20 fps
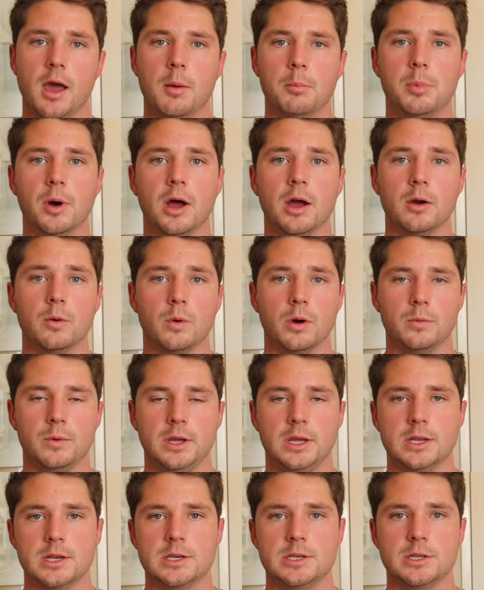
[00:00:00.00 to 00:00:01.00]
But what
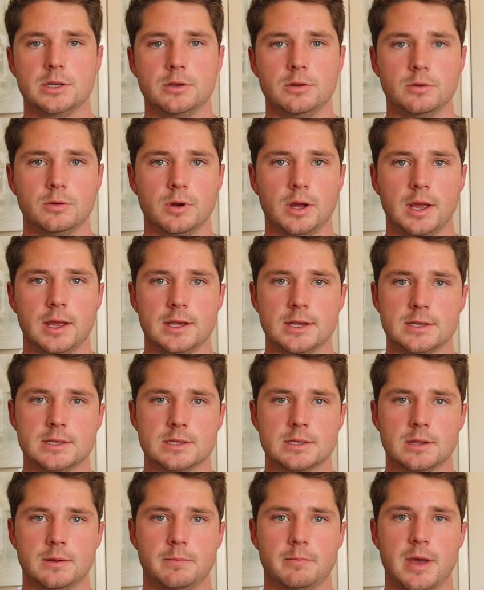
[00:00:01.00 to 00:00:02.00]
we can do
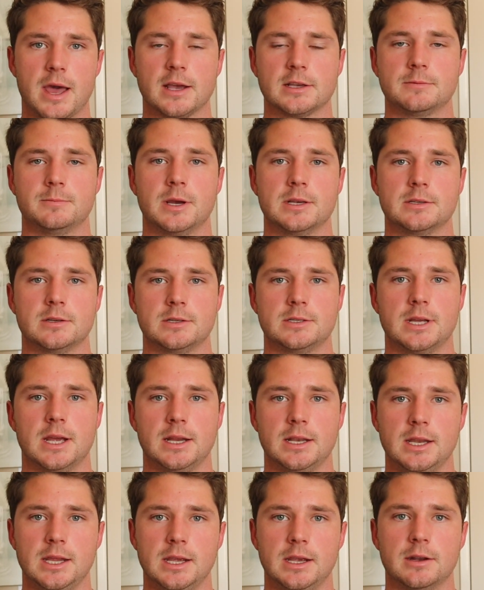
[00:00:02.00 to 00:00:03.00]
is maximize our
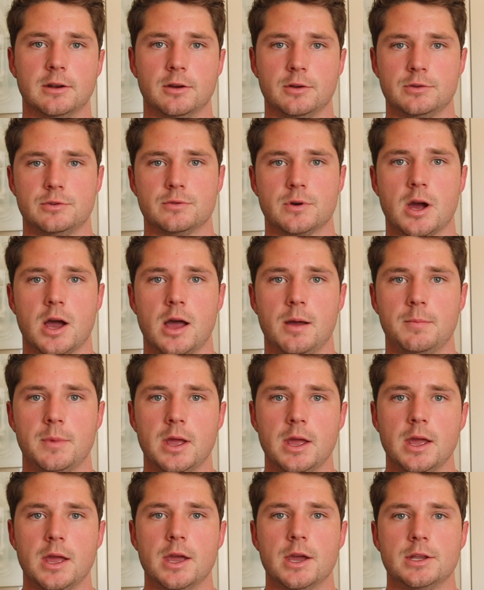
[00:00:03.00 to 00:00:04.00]
technique and our drop
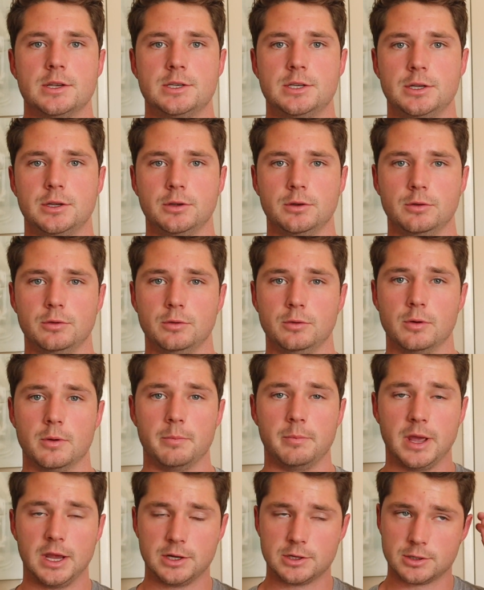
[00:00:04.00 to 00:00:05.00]
to
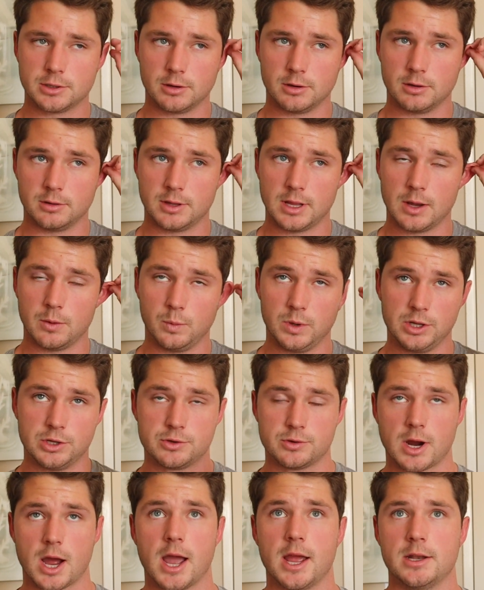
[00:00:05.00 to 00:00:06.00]
make sure that we
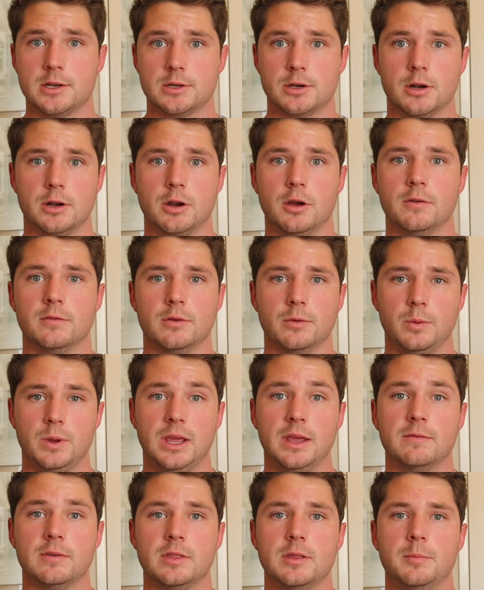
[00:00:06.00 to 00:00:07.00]
try and turn it over and we
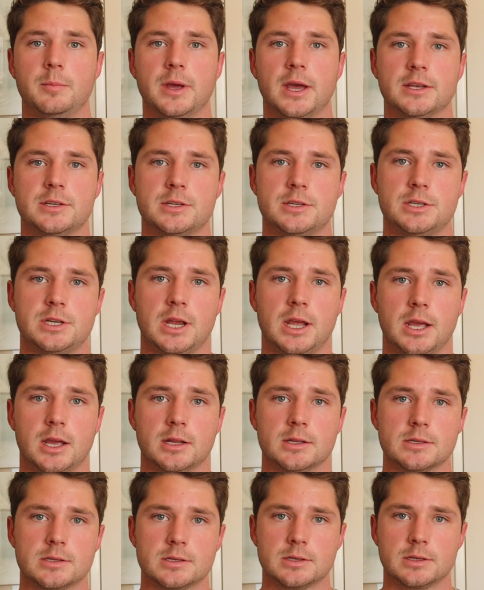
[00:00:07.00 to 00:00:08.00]
give it the best
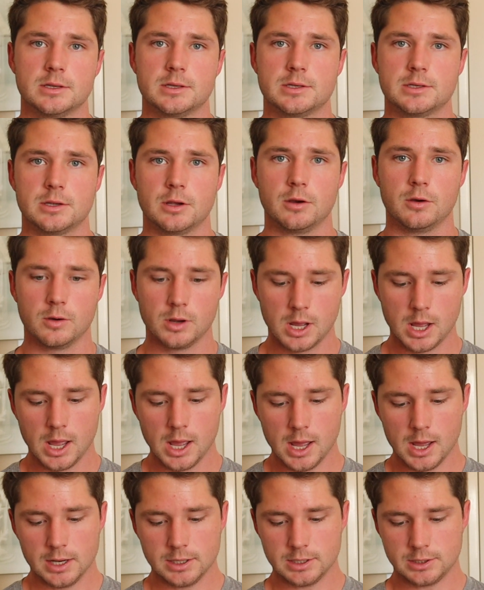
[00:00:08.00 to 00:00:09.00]
chance. So
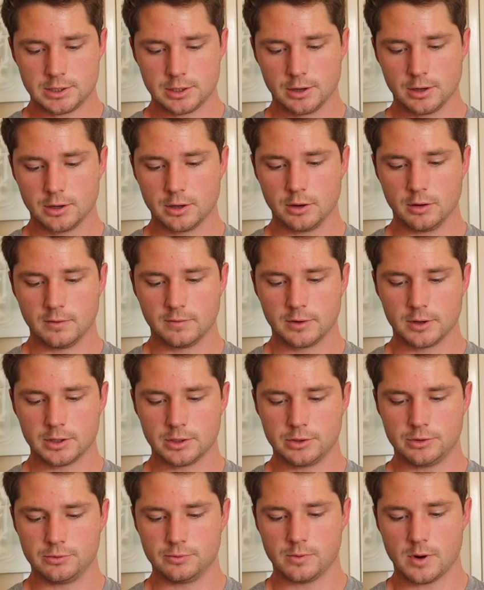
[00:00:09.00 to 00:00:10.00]
to turn over
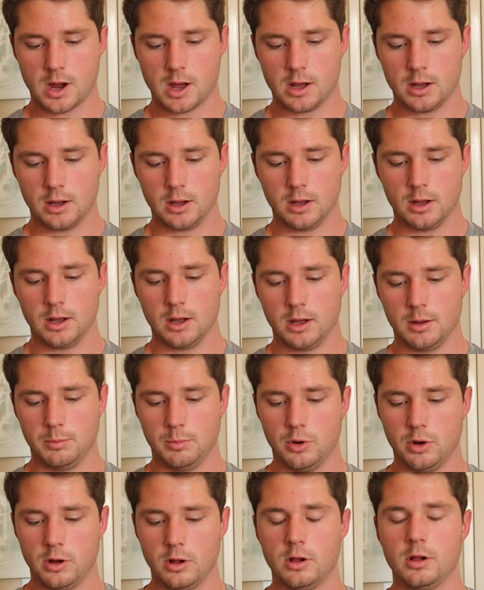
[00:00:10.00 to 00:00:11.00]
a
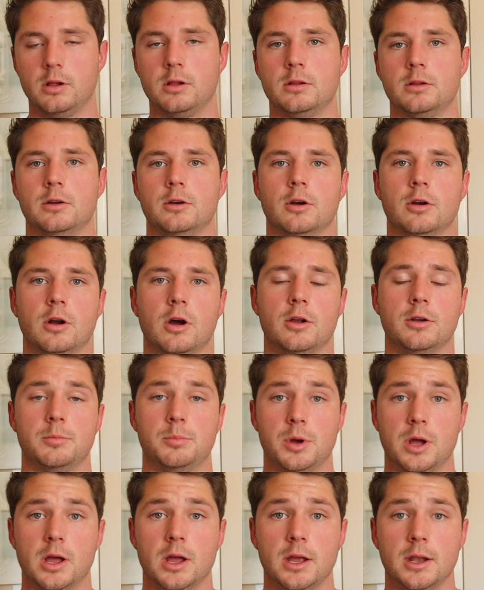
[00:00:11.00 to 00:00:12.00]
ball or on a
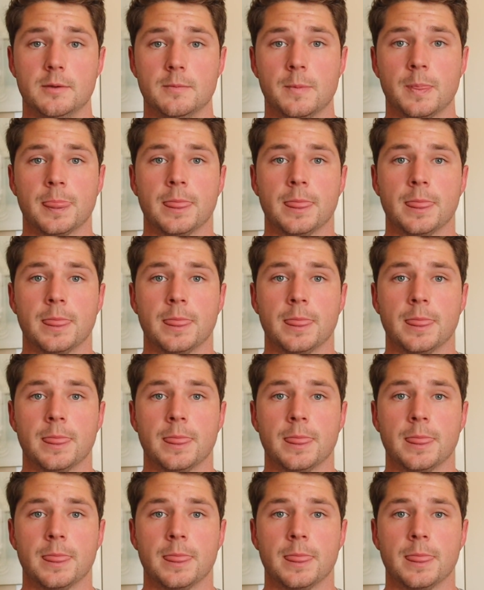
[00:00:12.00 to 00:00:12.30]
punt,